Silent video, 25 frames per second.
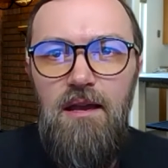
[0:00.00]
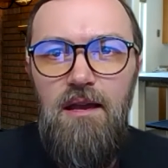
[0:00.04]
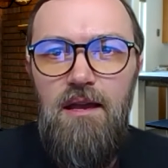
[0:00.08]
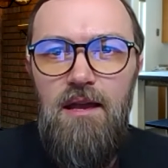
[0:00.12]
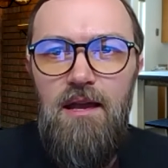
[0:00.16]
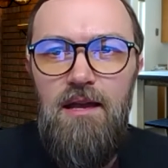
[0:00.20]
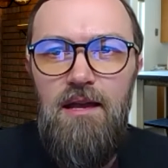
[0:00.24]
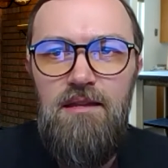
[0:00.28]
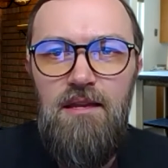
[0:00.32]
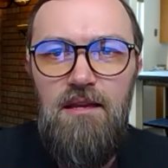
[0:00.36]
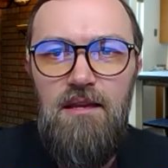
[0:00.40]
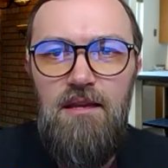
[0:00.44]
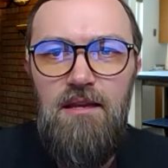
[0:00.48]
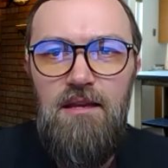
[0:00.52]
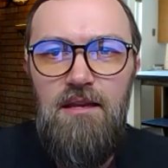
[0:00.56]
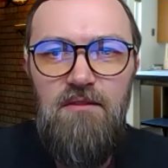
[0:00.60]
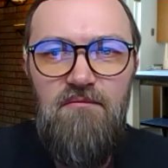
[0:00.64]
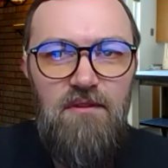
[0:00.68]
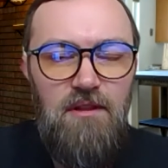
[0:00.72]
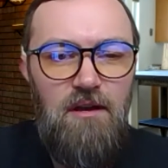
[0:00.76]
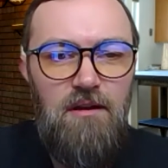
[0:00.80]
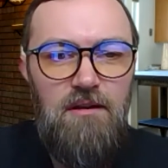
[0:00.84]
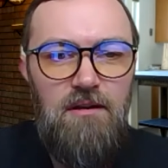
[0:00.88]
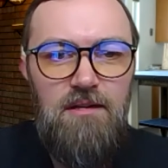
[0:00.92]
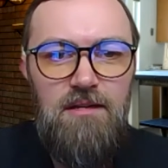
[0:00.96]
At the end of a
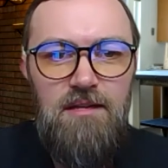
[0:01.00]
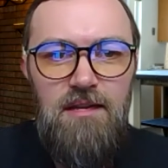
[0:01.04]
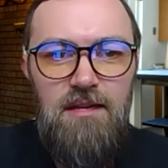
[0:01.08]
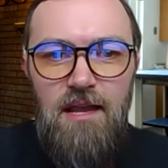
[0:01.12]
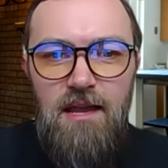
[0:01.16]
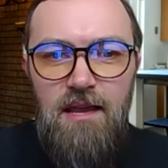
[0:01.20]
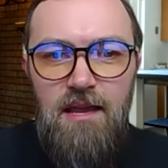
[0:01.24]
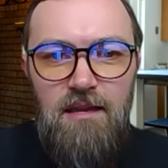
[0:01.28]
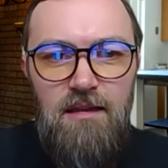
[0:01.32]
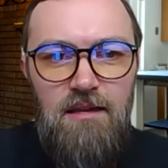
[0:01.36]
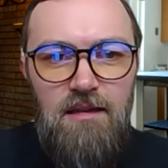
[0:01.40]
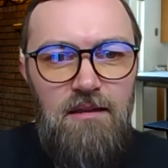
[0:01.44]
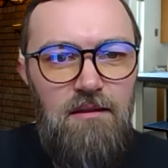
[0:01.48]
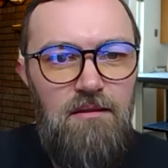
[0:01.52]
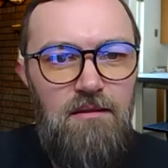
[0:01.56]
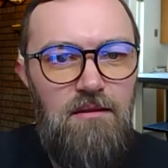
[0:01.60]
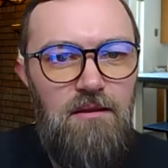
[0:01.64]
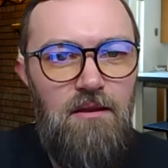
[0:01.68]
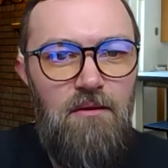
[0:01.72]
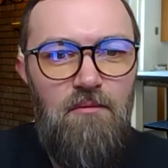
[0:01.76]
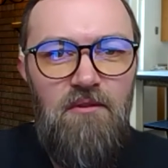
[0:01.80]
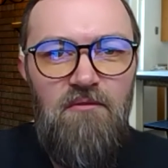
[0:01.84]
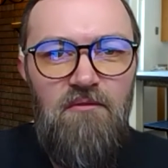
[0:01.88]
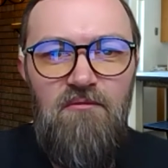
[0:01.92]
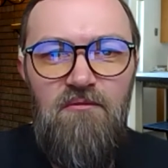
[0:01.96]
long day,
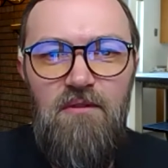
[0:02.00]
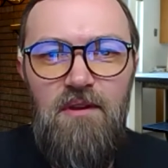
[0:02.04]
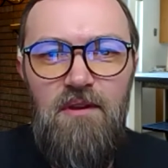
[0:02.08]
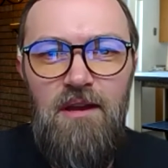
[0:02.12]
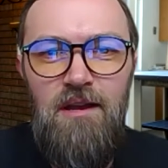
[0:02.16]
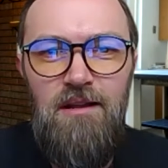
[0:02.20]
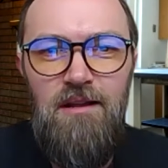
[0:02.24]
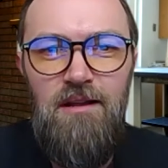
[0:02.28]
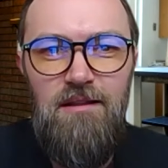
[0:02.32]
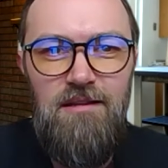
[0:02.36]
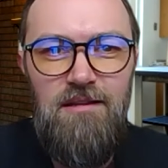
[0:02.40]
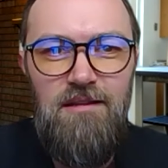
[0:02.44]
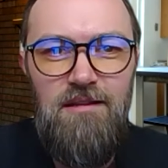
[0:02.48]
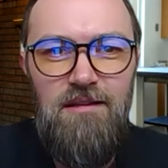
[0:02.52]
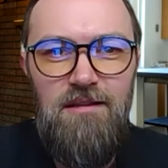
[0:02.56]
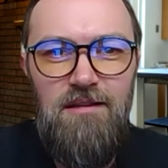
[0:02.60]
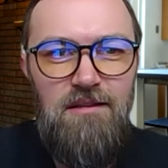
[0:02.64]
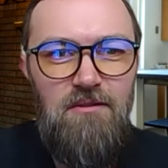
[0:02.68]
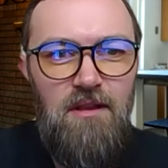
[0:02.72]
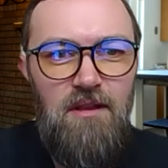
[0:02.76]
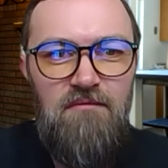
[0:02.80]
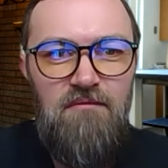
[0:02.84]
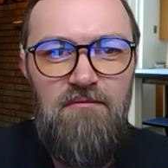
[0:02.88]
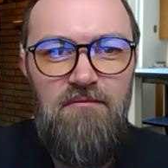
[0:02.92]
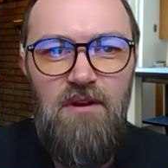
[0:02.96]
we've listened to a
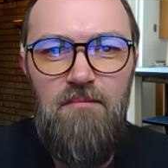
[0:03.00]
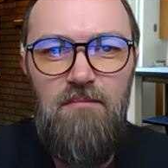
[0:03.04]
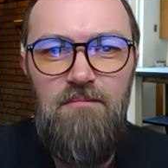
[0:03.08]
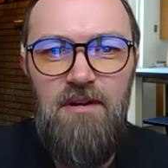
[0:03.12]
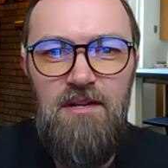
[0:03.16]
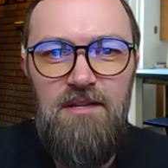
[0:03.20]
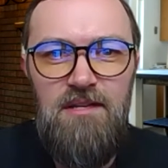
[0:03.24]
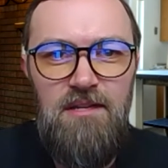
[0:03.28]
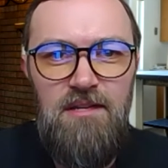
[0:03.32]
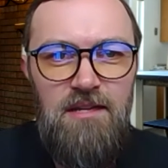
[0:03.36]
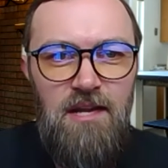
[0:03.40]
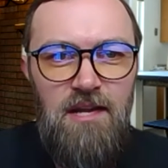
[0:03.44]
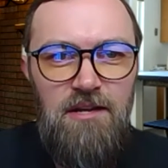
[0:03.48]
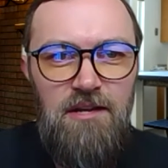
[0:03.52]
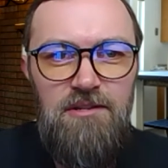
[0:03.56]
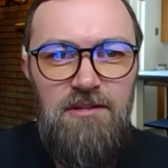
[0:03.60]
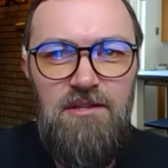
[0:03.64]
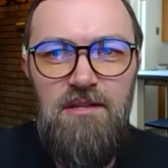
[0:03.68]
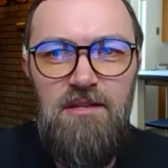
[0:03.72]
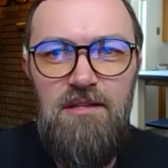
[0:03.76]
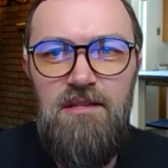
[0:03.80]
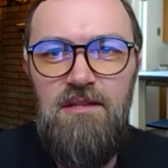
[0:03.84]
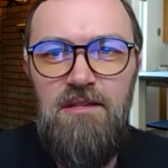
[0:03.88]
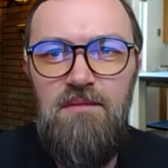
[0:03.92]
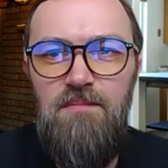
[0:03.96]
lot of great
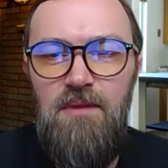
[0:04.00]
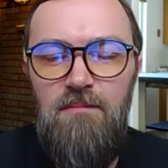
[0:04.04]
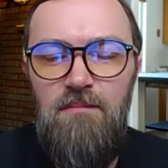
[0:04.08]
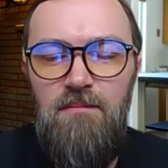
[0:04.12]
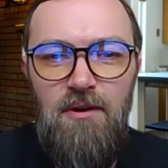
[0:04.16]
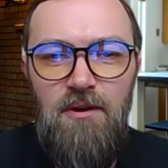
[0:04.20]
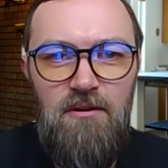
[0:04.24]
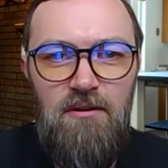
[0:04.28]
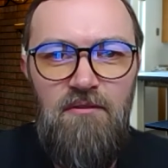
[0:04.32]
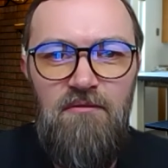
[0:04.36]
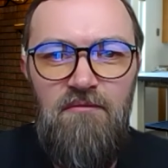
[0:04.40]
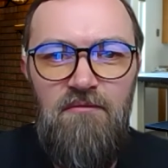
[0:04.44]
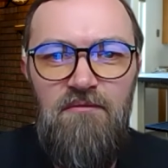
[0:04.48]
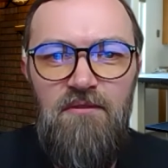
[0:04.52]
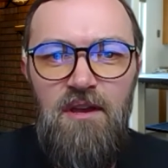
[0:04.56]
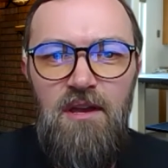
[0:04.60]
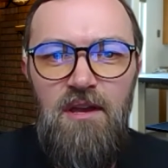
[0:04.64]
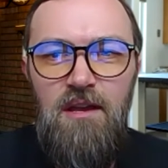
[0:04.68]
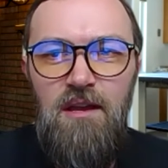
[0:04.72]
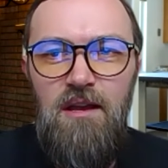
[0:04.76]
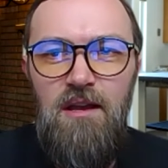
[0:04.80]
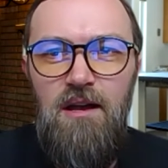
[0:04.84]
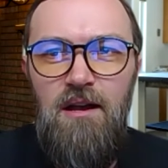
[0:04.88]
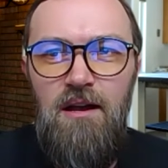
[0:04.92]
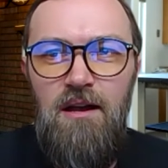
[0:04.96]
presentations, been part of
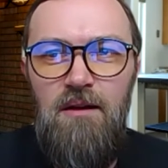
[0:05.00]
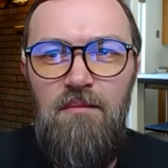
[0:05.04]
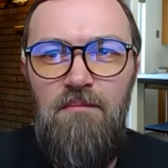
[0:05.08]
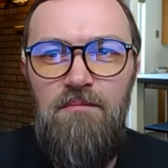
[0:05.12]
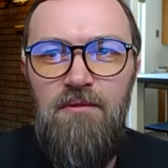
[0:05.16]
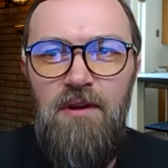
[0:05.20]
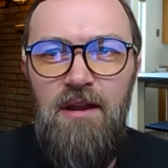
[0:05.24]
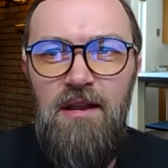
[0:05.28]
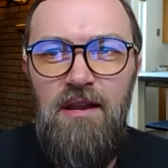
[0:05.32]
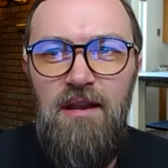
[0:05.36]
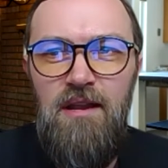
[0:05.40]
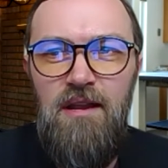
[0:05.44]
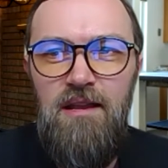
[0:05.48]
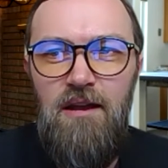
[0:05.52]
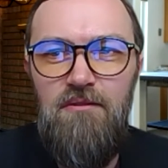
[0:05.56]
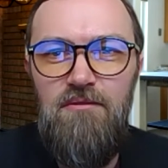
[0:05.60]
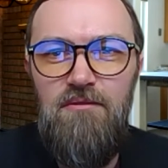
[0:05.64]
breakout